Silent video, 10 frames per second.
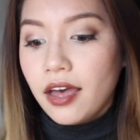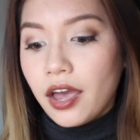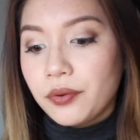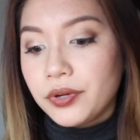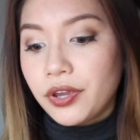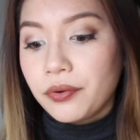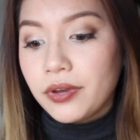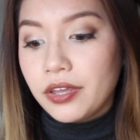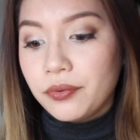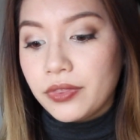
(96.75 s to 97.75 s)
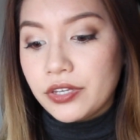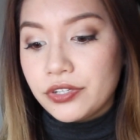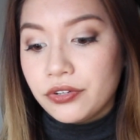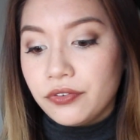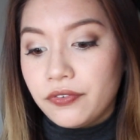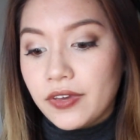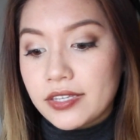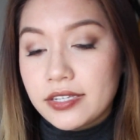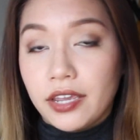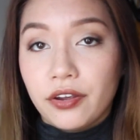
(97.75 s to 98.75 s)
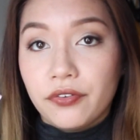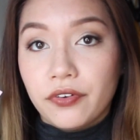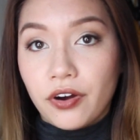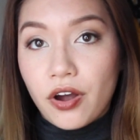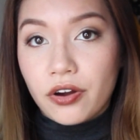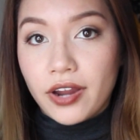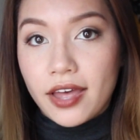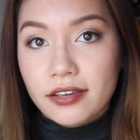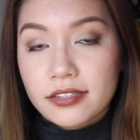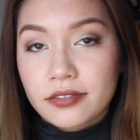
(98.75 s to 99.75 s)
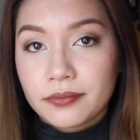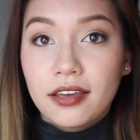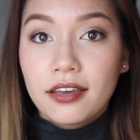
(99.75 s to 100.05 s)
I would go in with the Too Faced HangoveRx.